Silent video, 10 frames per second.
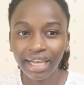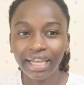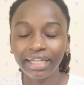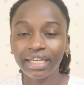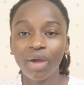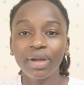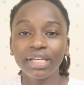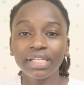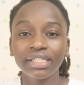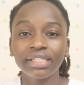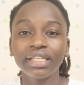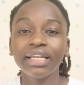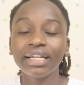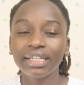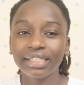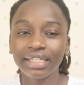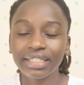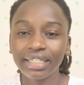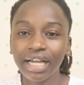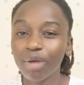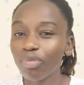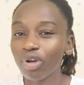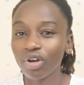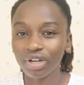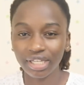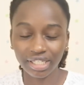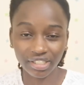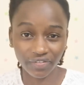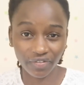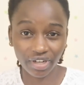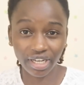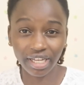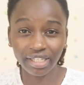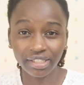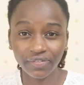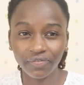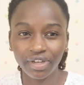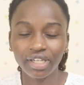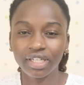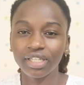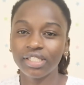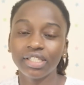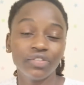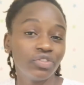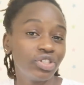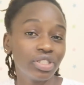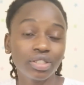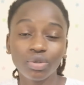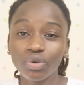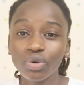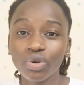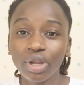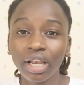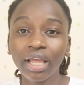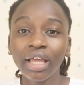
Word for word: Like nowadays, creating a blog is free and it's very easy. If you just Google